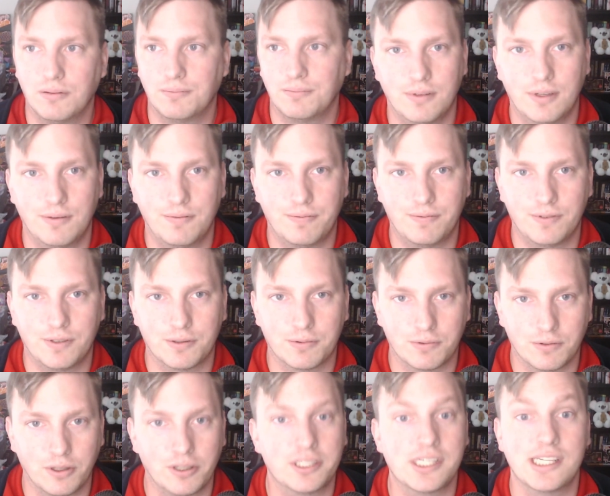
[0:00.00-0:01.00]
if you're
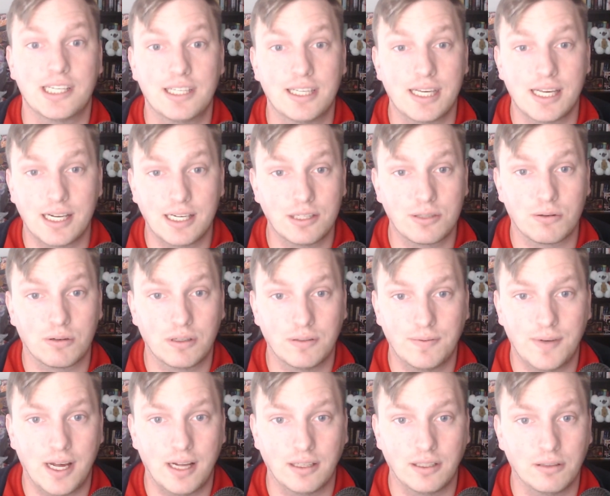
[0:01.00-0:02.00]
looking to get any sort of
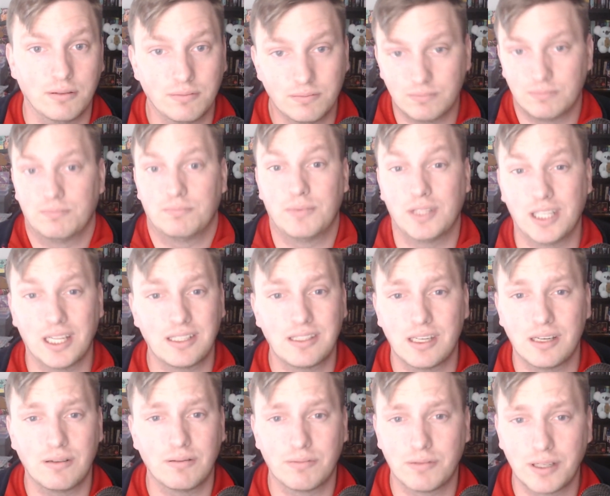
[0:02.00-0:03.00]
value. But let's say
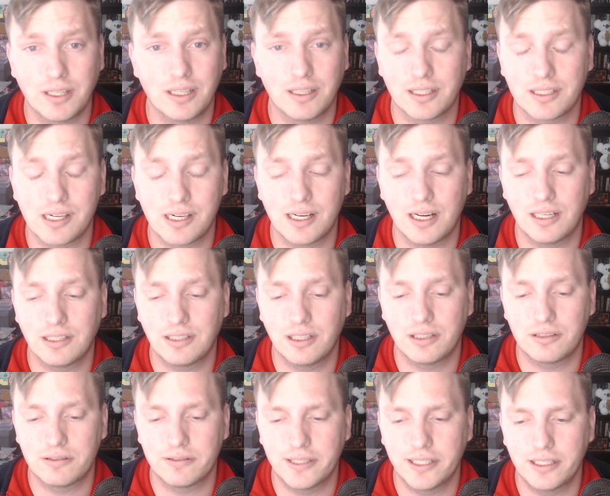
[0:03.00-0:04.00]
you really like a content
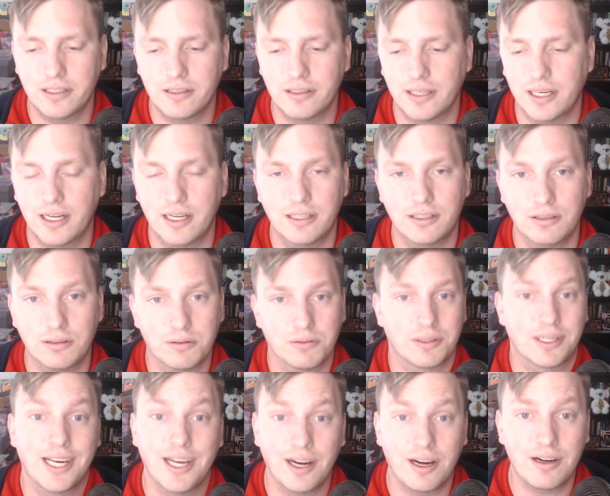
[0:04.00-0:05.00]
creator and you don't
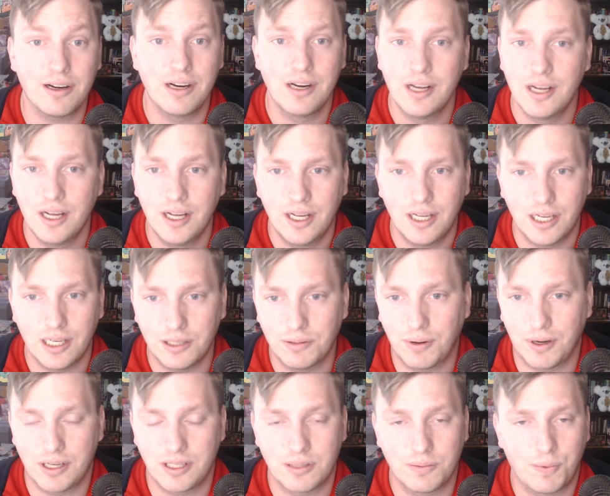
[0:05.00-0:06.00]
care and you
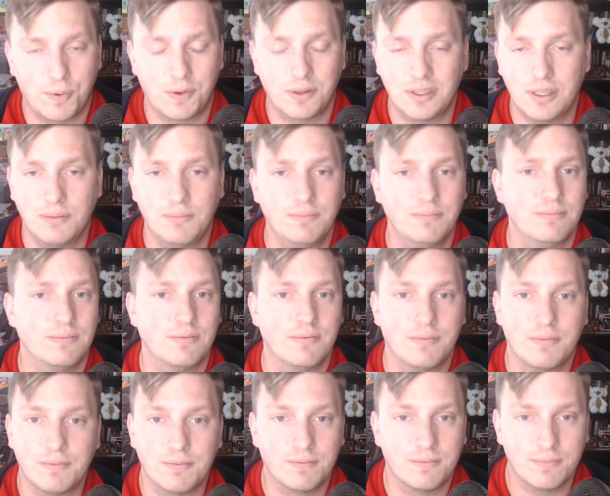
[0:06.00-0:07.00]
want to support them,
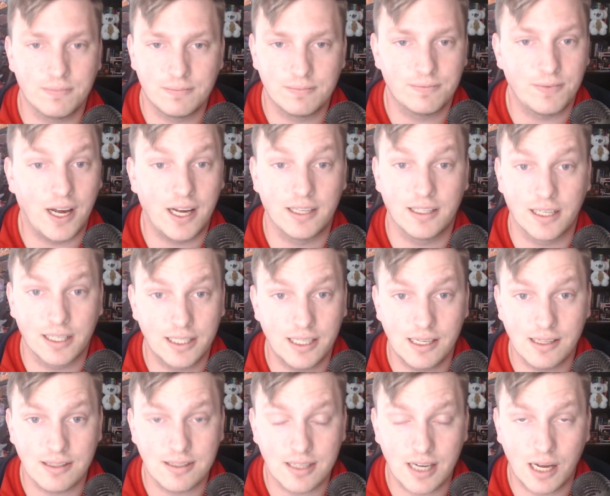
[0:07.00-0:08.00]
fine. I
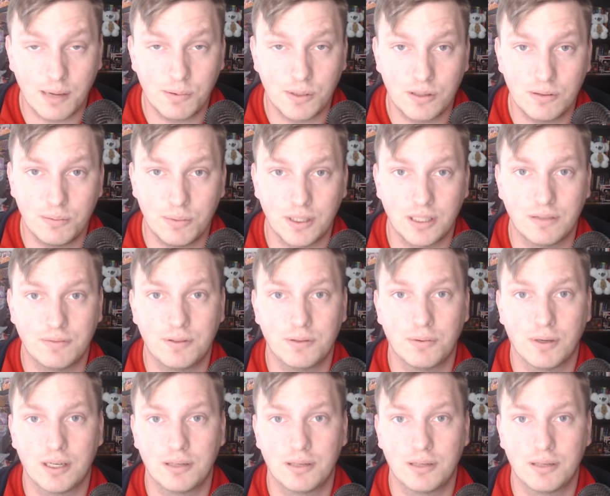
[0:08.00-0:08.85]
can't stop you, but if you